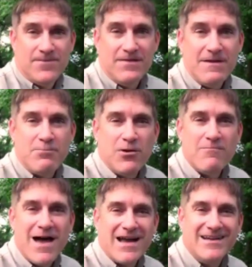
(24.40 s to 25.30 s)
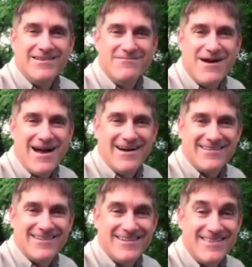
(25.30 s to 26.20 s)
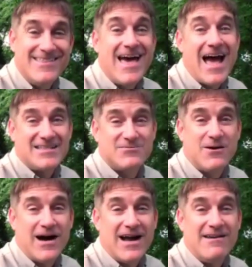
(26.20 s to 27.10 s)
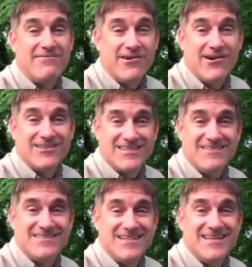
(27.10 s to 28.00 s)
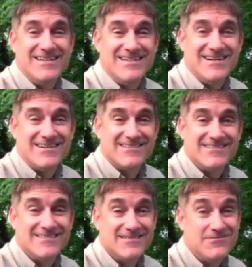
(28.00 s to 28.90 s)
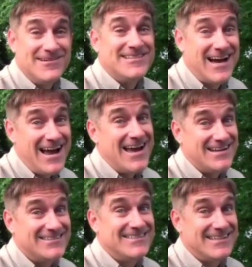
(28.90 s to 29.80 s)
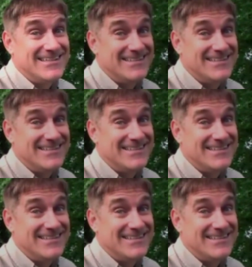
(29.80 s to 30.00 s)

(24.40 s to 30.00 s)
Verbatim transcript: Then they pull it back into their mouth. That's why frogs have sticky tongues. Wish I had a sticky